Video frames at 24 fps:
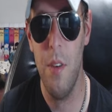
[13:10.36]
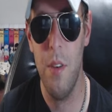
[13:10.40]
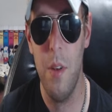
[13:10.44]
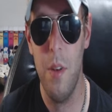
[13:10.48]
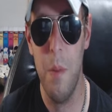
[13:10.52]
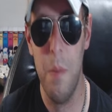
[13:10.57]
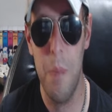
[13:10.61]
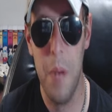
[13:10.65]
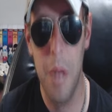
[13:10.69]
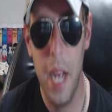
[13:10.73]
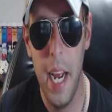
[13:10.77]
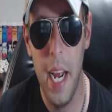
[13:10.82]
The
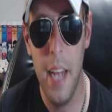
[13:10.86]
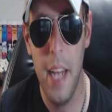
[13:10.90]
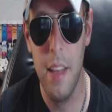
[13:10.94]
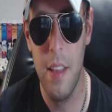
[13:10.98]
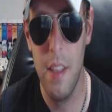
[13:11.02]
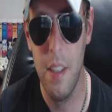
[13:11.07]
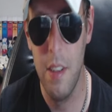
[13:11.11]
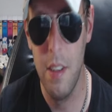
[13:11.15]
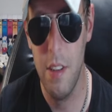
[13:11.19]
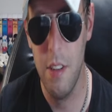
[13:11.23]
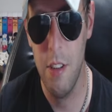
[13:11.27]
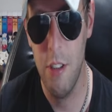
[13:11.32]

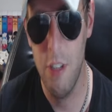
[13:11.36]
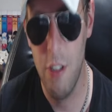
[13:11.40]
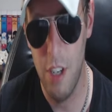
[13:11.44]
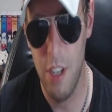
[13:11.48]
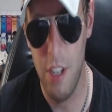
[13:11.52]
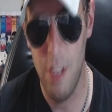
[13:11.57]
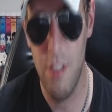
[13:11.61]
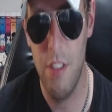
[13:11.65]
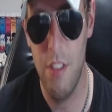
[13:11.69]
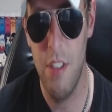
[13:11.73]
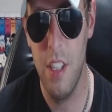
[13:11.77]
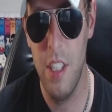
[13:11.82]
Panther,
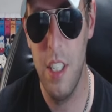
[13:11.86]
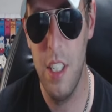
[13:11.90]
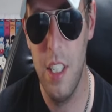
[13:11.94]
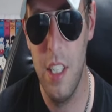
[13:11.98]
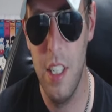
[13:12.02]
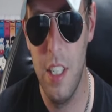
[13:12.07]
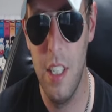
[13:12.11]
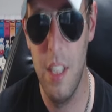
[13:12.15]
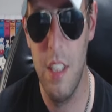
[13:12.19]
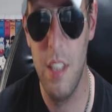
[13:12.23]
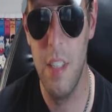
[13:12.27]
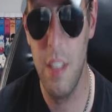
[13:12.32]
Justin
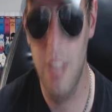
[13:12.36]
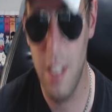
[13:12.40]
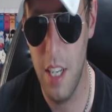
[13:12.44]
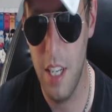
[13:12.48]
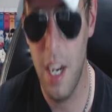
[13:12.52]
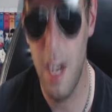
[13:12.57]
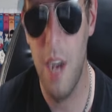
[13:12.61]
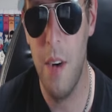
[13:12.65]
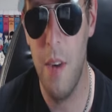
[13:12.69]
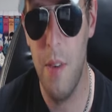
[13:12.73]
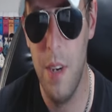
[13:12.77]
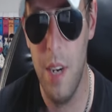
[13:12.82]

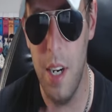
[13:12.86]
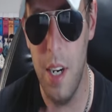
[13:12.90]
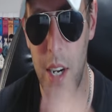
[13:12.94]
Kitagawa.